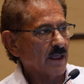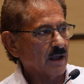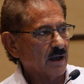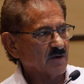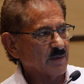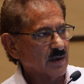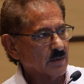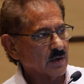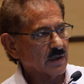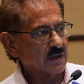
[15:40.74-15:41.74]
I
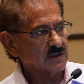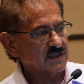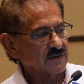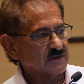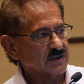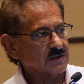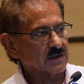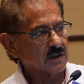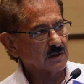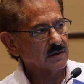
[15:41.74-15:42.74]
remember in San
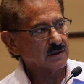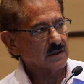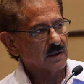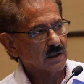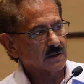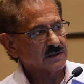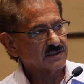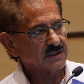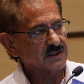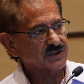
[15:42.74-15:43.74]
Francisco, the
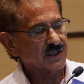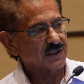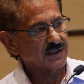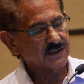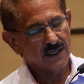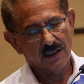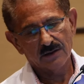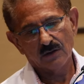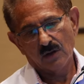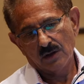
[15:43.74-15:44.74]
city shutting
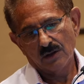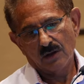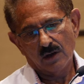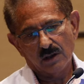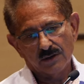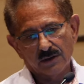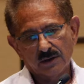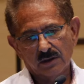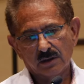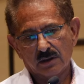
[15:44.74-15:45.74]
down. All all
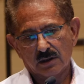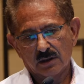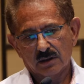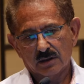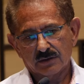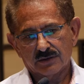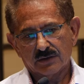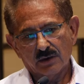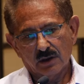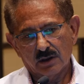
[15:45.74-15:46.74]
the
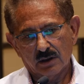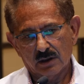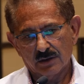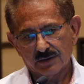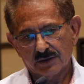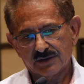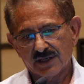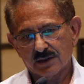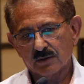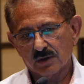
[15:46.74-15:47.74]
all, all the
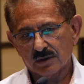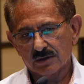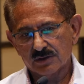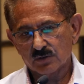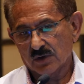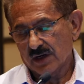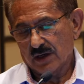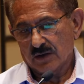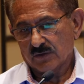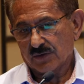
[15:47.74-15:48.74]
tech workers were
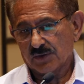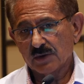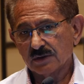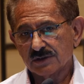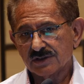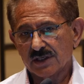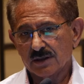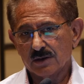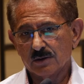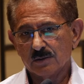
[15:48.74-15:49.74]
thrilled to stay
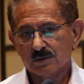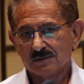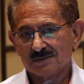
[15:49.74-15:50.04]
home.